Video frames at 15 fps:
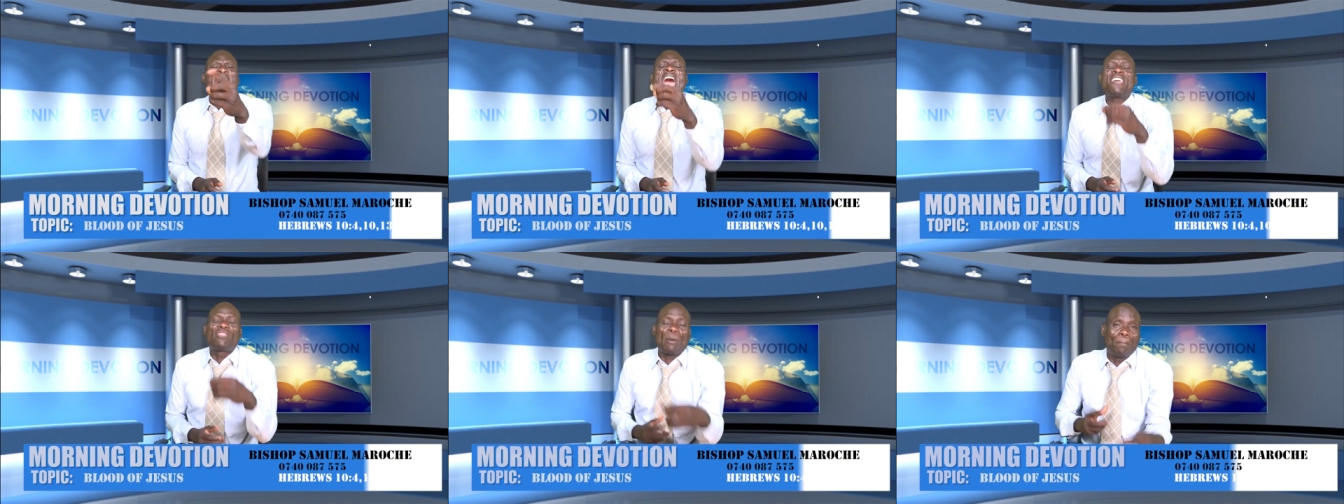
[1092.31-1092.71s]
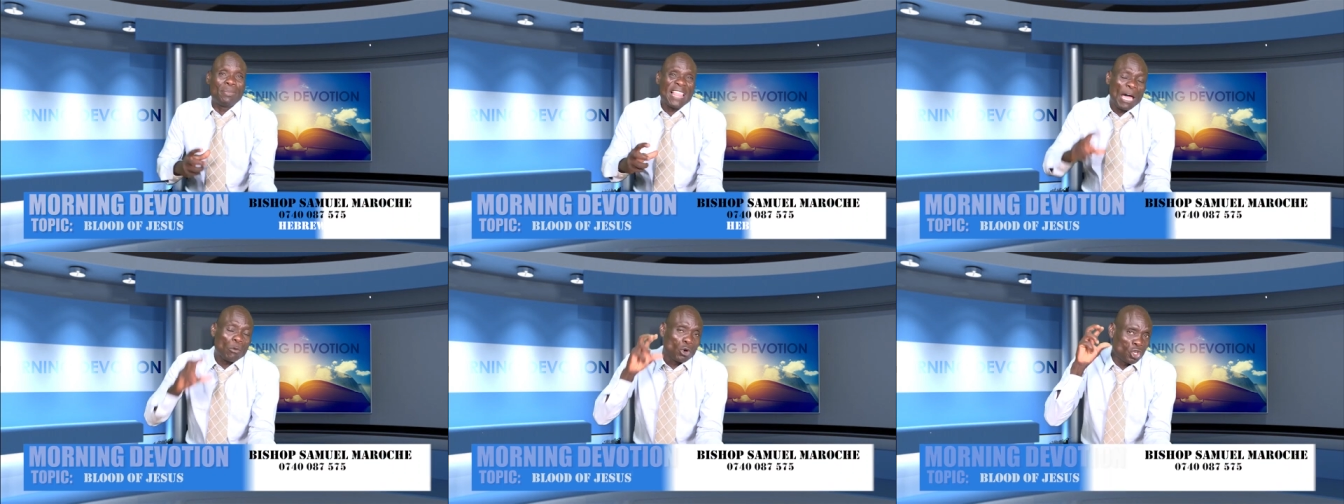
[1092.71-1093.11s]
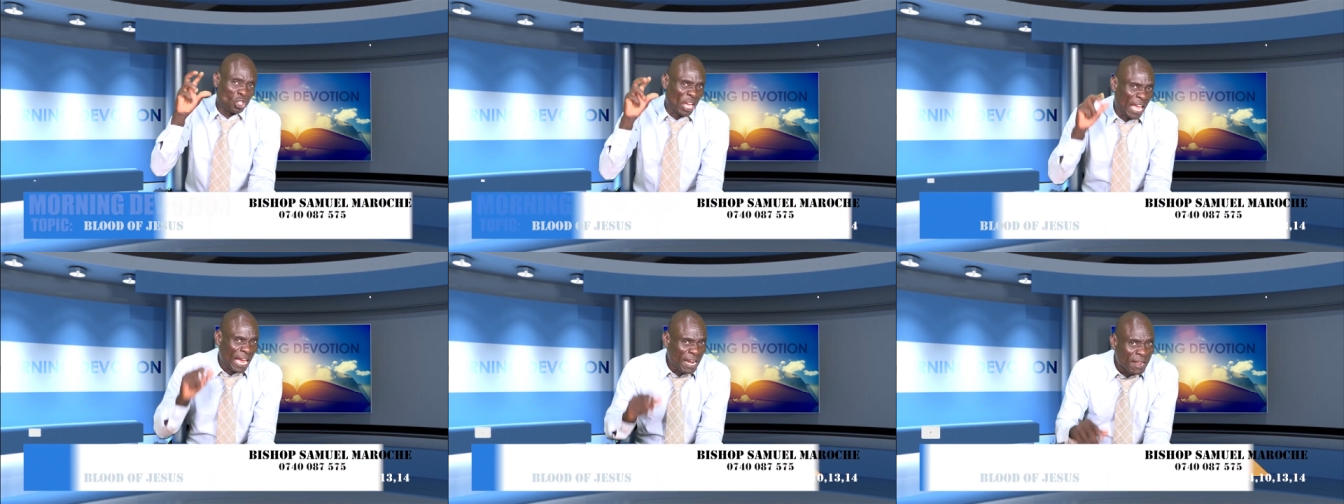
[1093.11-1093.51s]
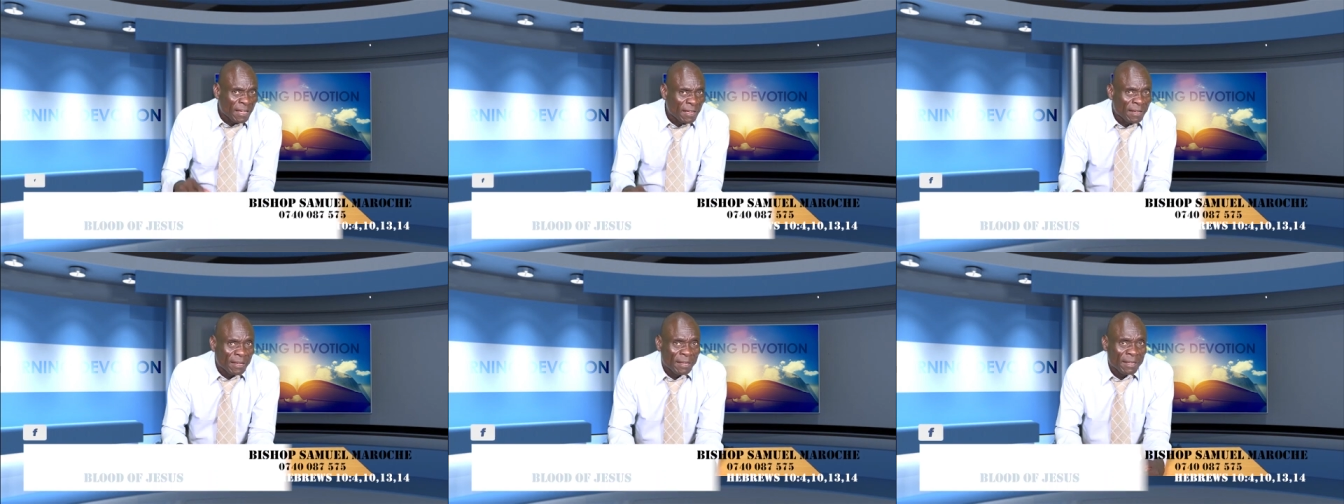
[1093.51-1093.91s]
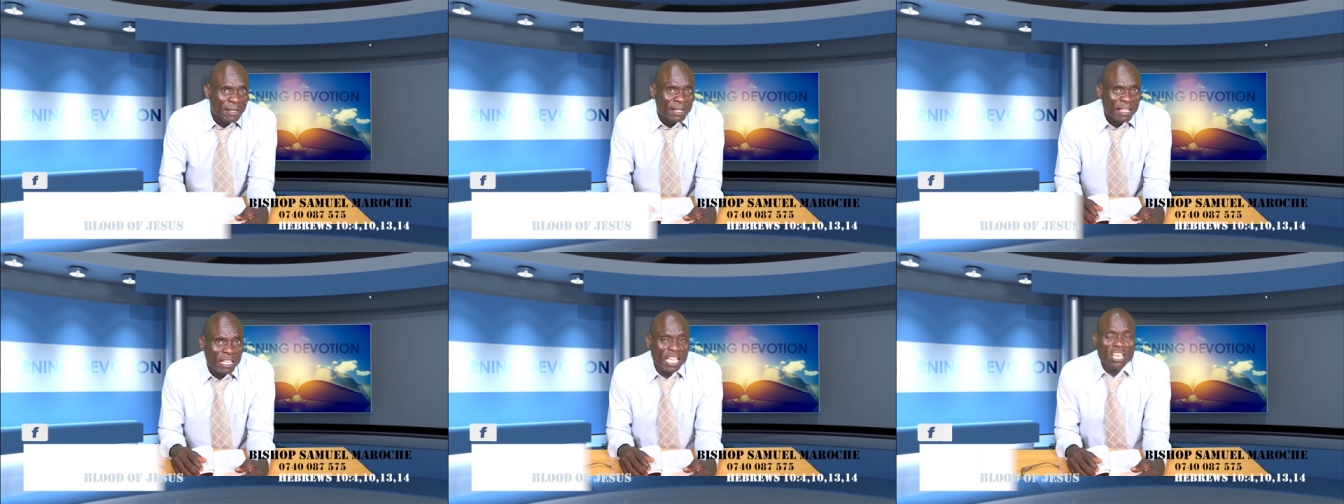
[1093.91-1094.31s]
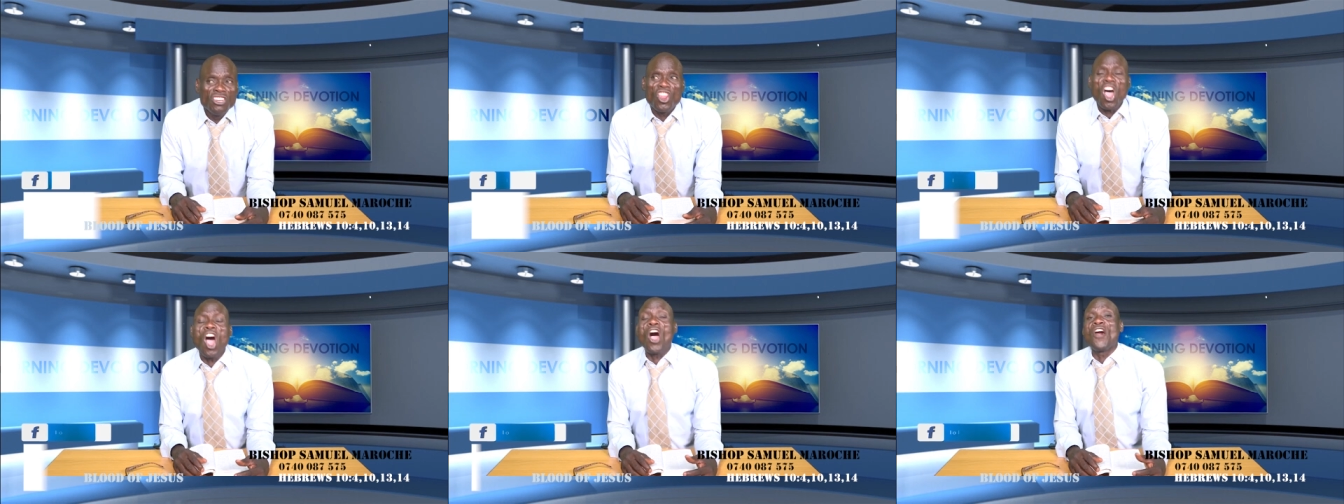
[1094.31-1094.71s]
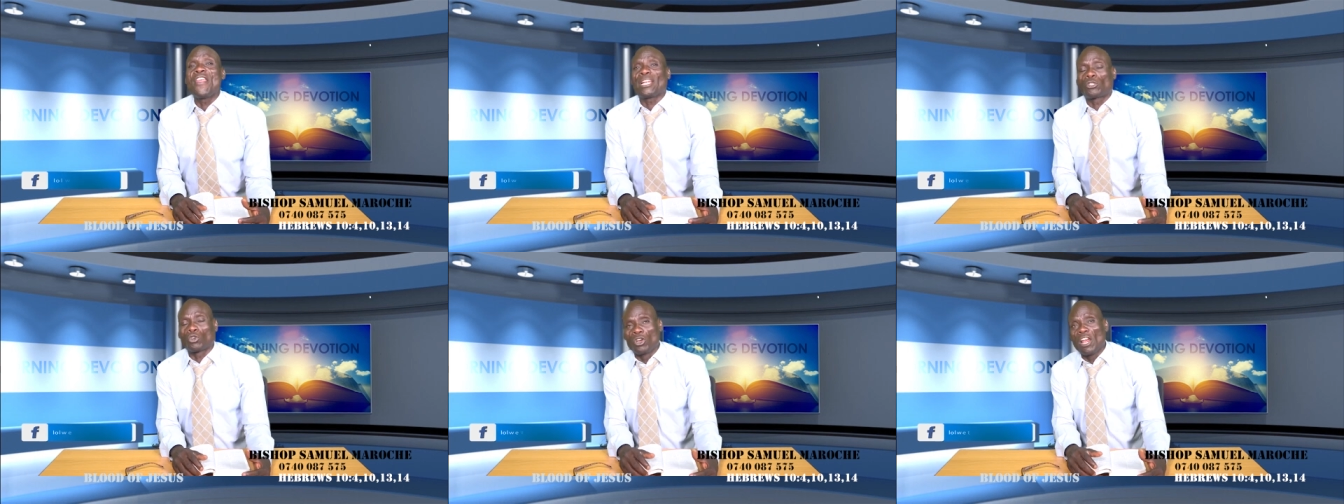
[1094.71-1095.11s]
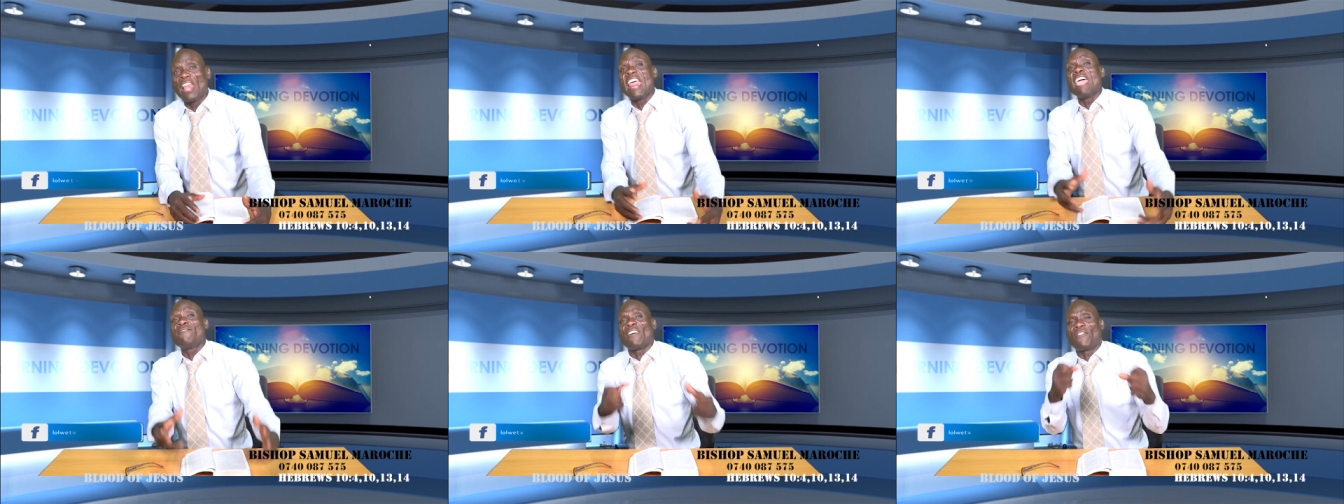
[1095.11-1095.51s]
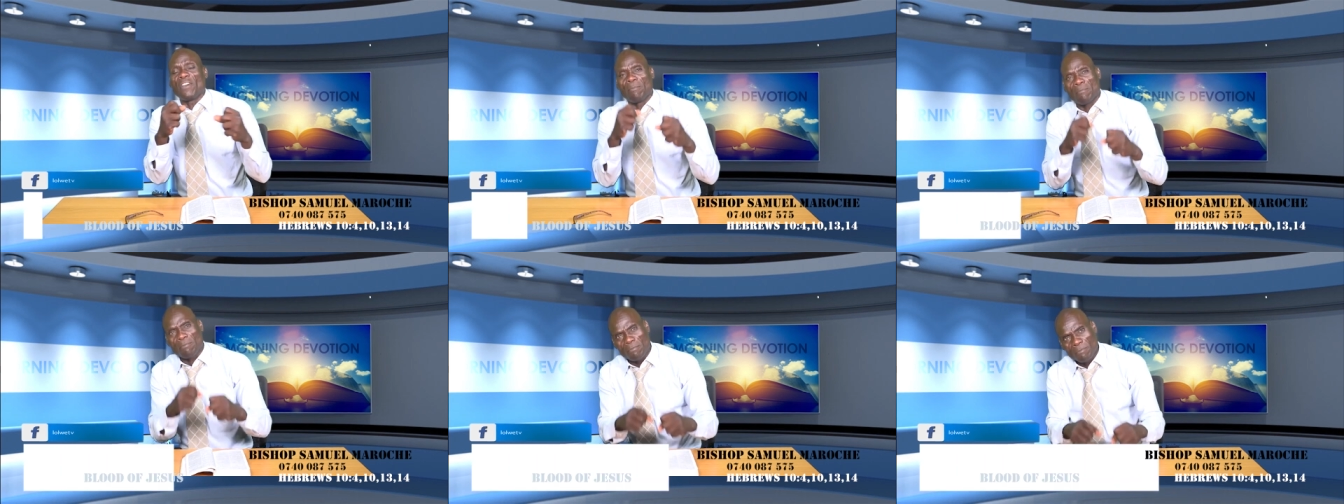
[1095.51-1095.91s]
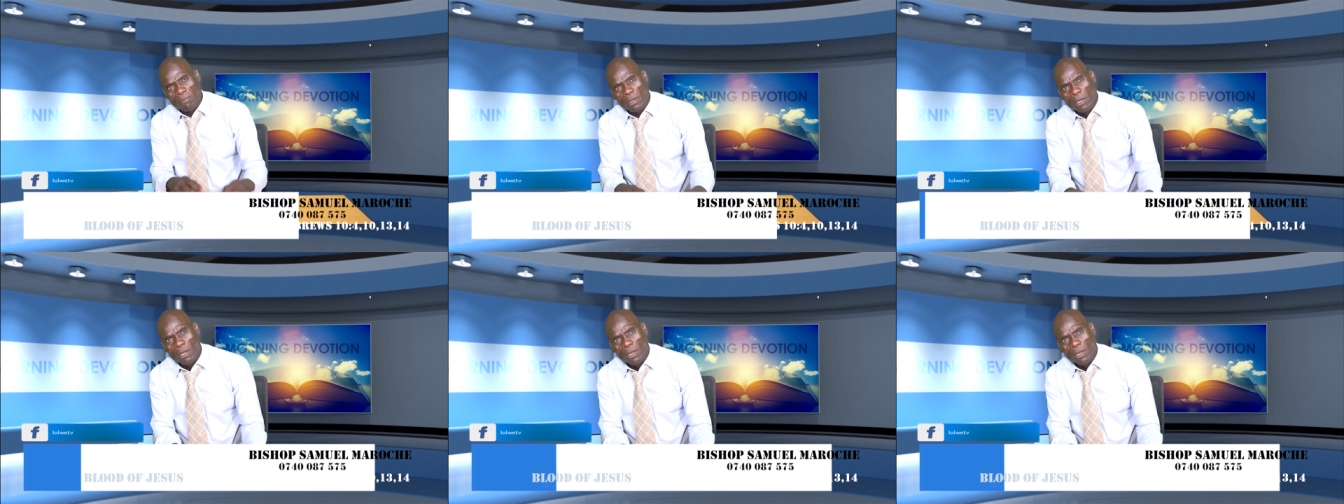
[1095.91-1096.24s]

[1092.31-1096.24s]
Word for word: why the blood was shed? In order to deliver them.